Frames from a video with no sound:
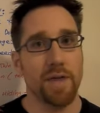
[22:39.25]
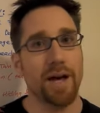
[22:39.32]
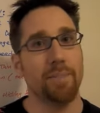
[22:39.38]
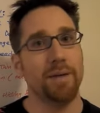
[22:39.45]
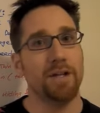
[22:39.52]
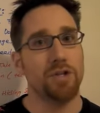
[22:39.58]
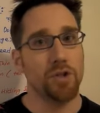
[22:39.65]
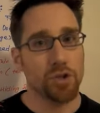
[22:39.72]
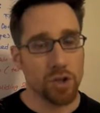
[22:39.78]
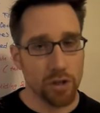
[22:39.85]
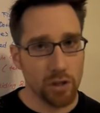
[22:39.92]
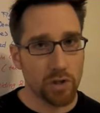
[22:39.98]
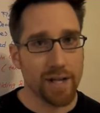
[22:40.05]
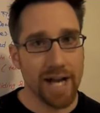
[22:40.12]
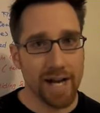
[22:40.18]
That means you should
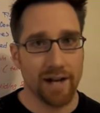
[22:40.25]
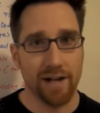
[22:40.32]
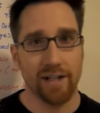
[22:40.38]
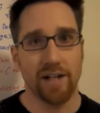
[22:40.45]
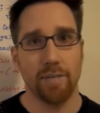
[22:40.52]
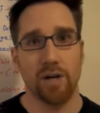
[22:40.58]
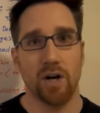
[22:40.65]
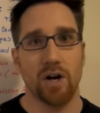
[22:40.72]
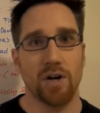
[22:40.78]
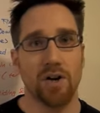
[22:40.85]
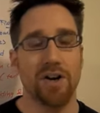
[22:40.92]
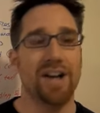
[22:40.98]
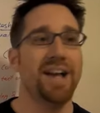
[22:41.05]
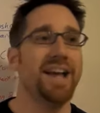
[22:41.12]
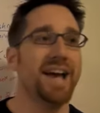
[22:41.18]
look at it a little bit harder.